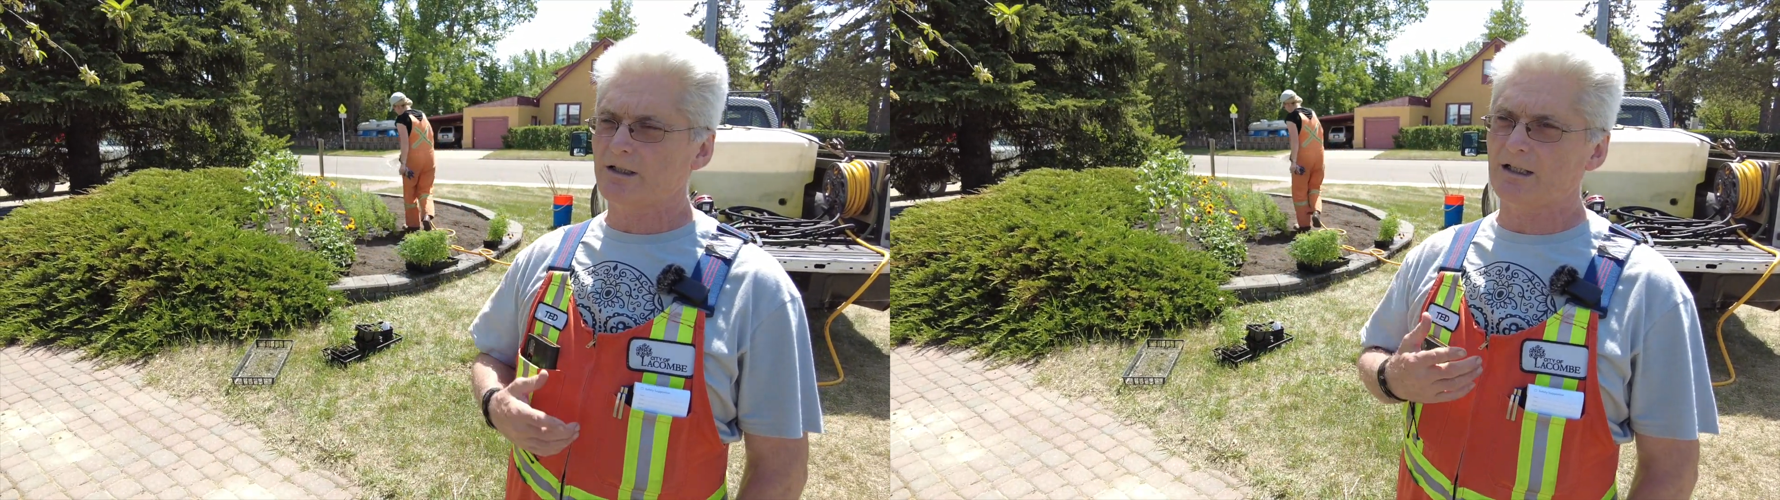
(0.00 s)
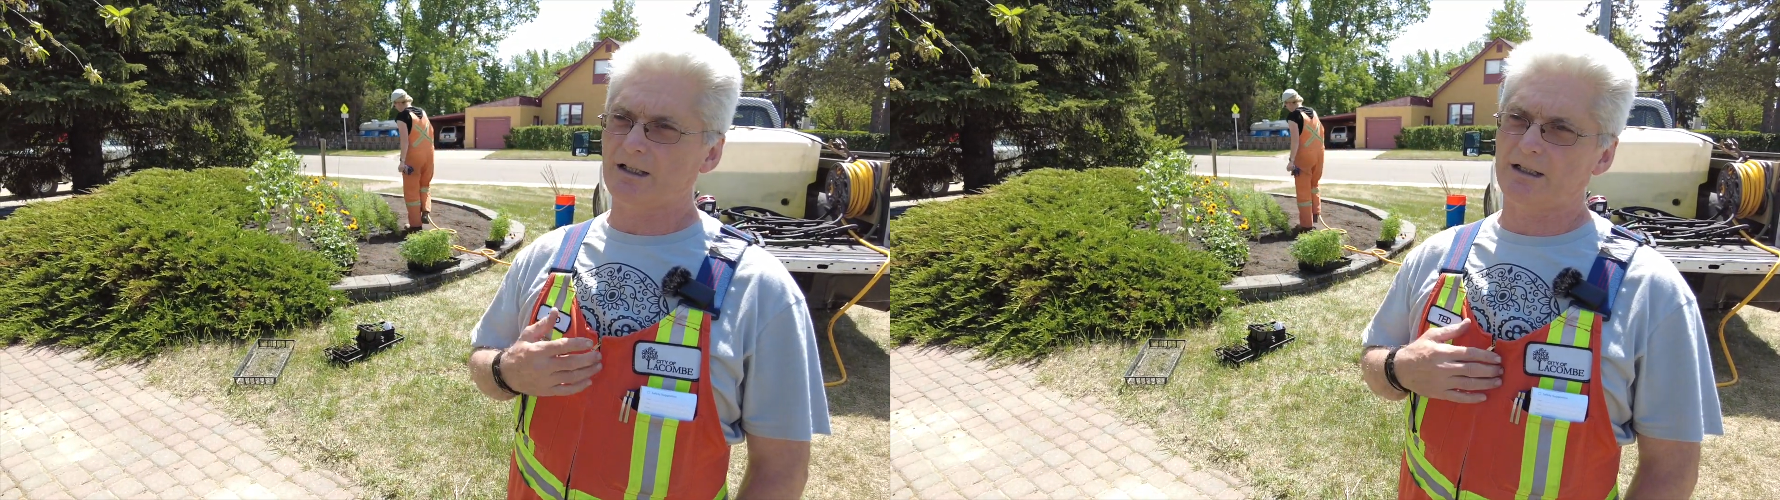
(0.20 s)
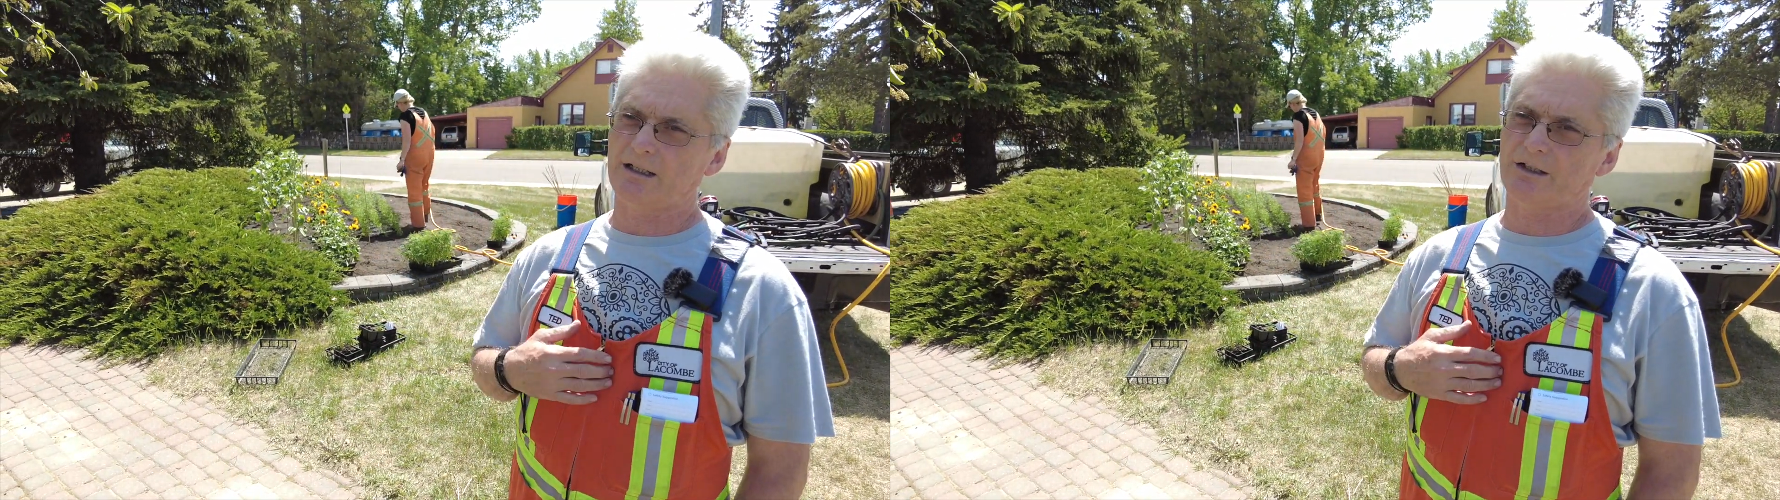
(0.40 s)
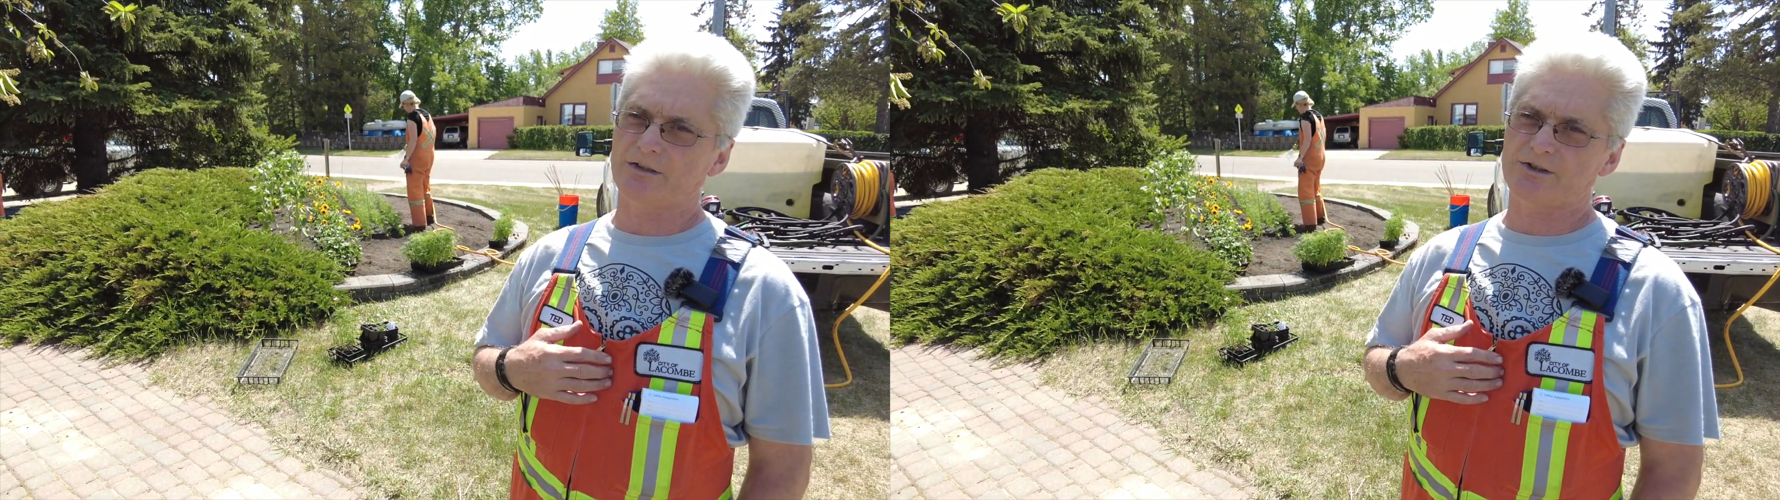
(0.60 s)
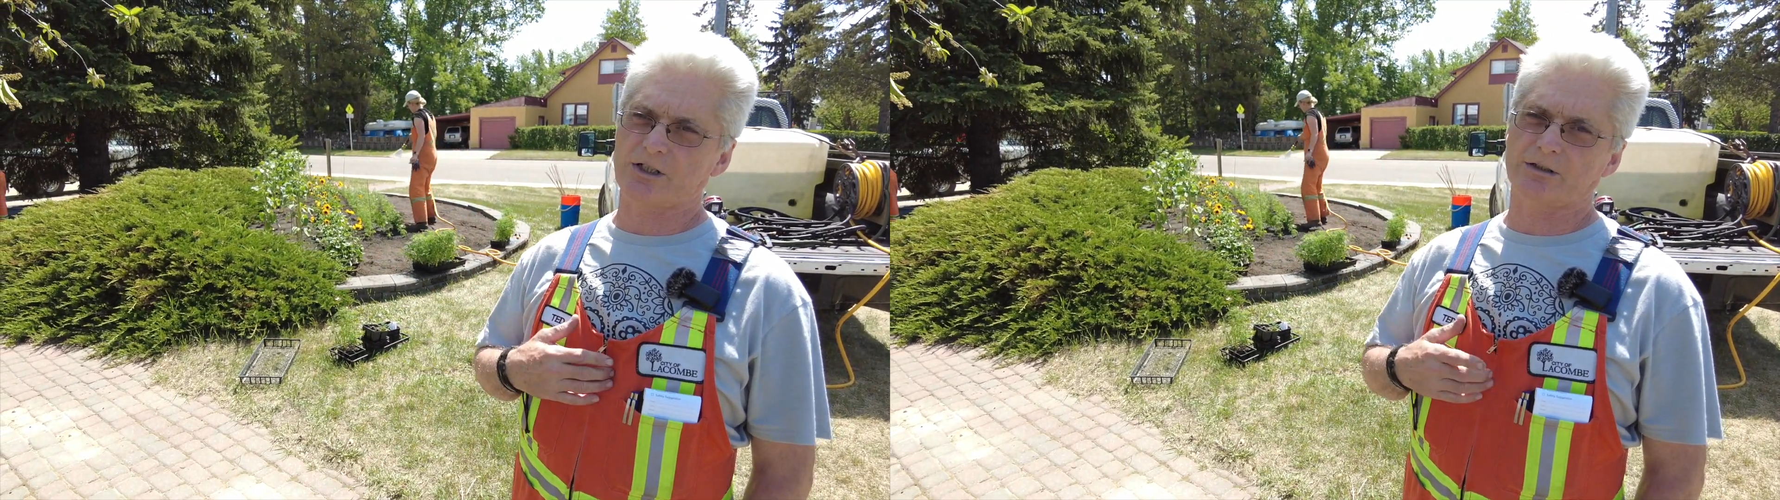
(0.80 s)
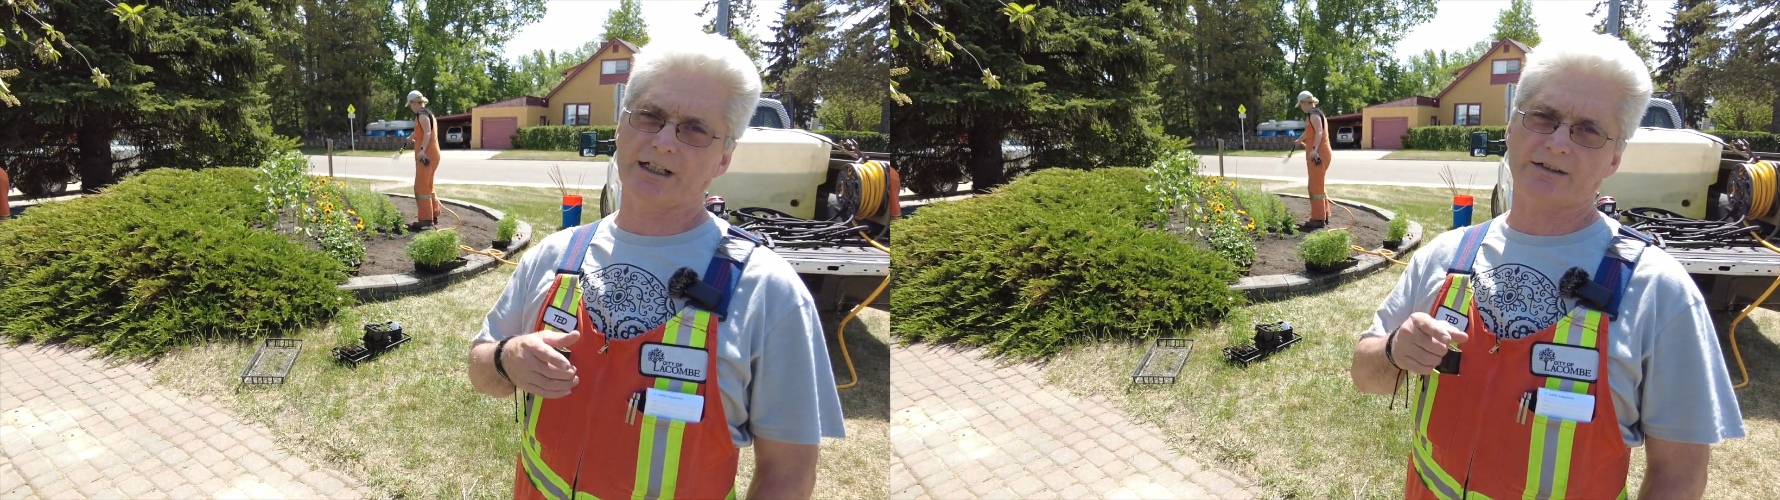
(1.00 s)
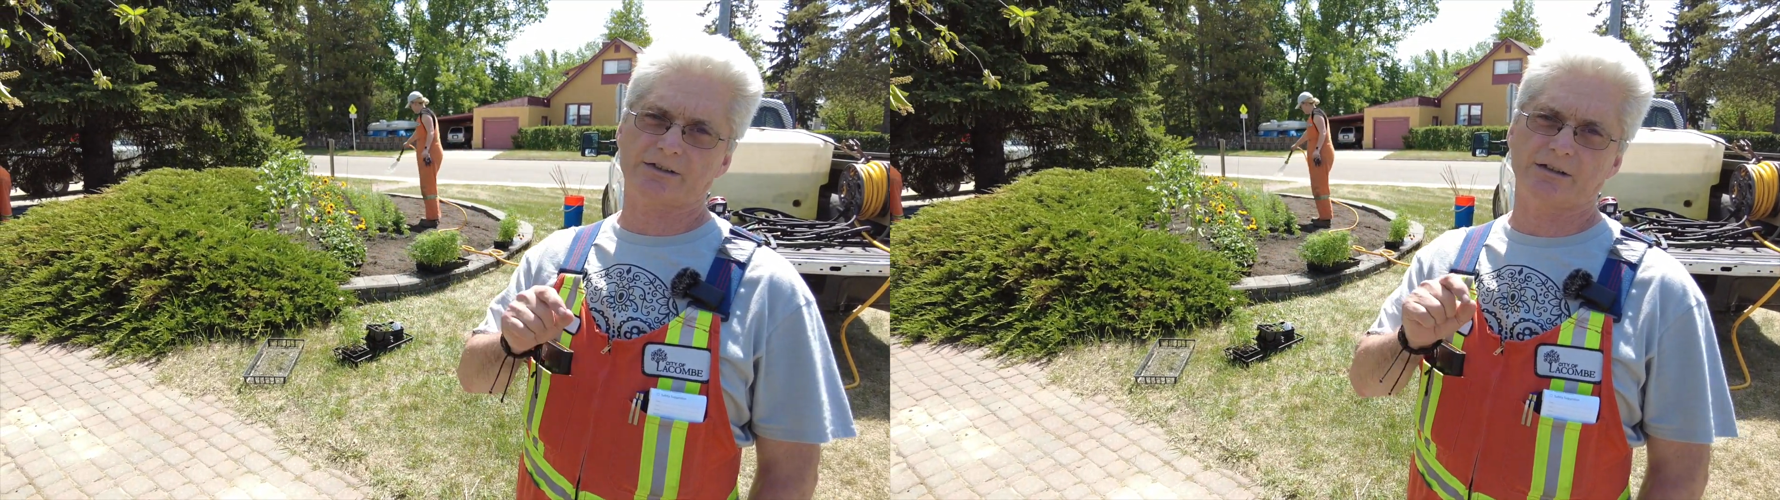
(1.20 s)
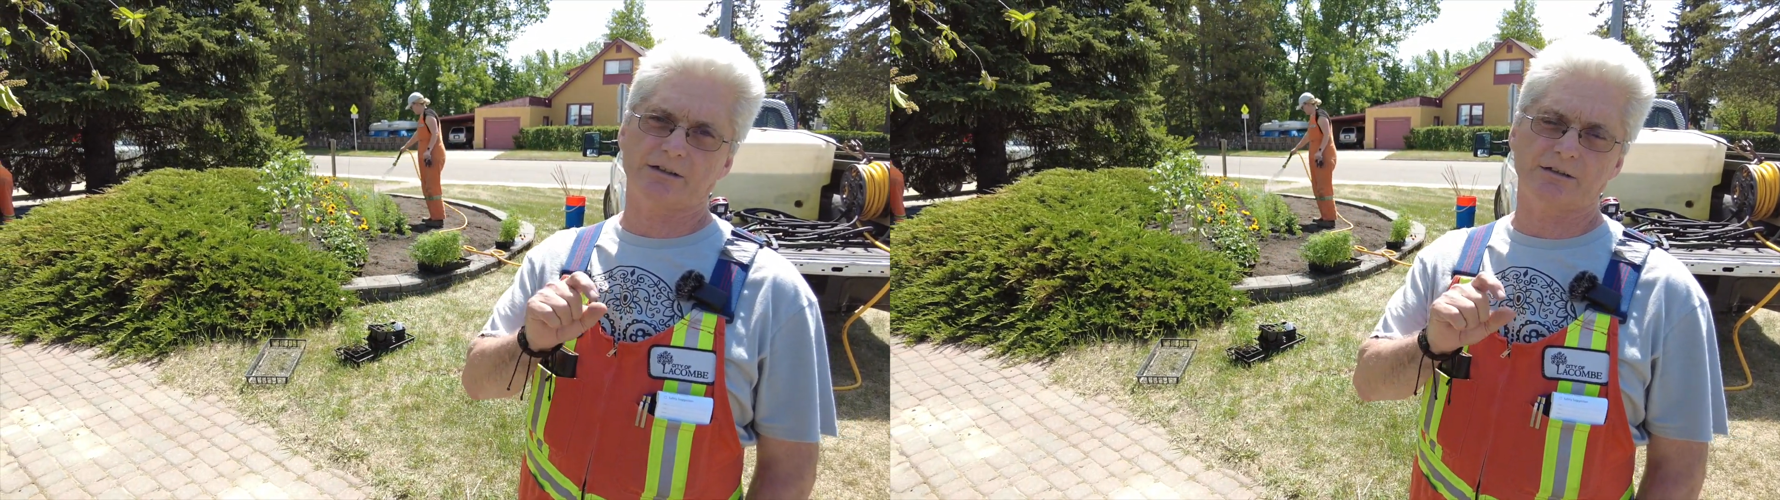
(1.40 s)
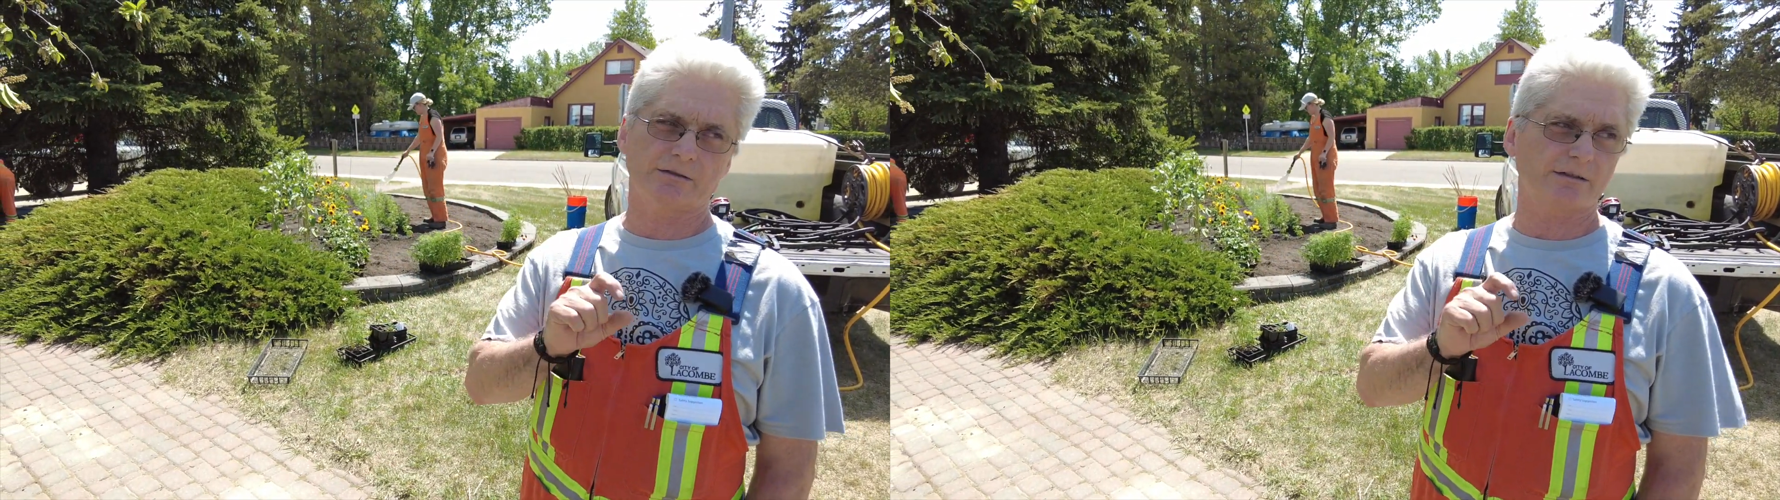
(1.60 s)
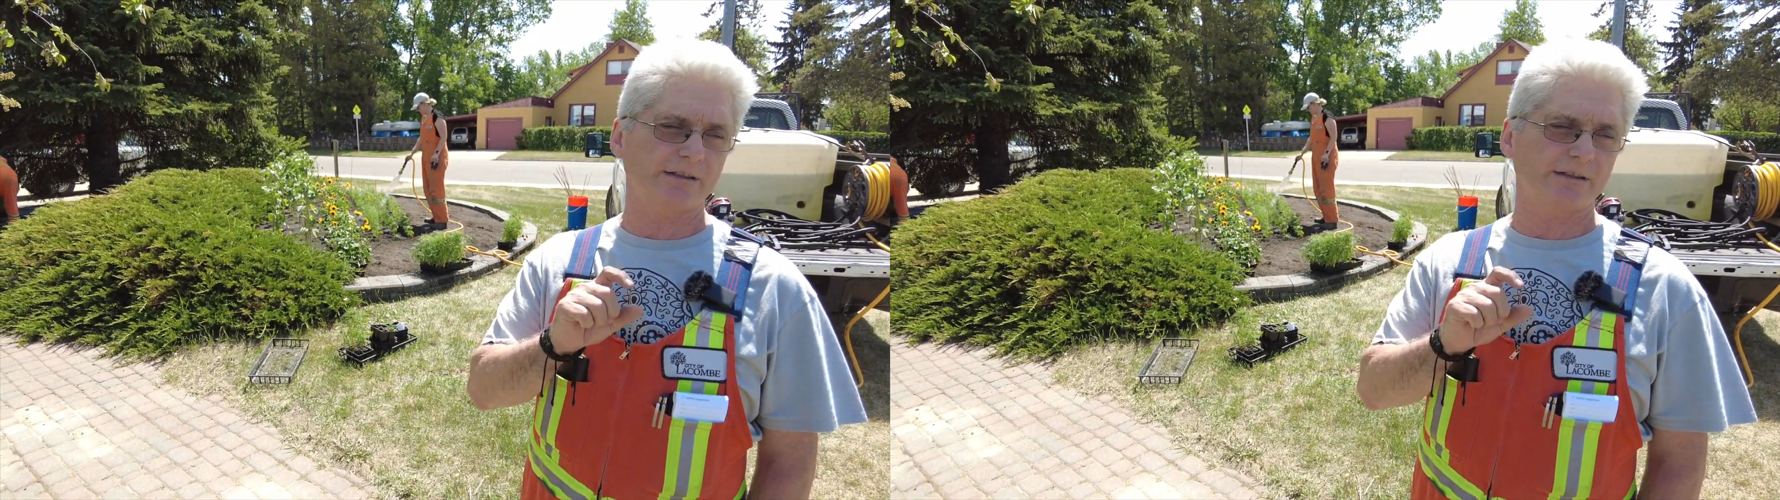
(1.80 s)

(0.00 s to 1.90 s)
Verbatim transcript: uh, Cheryl has to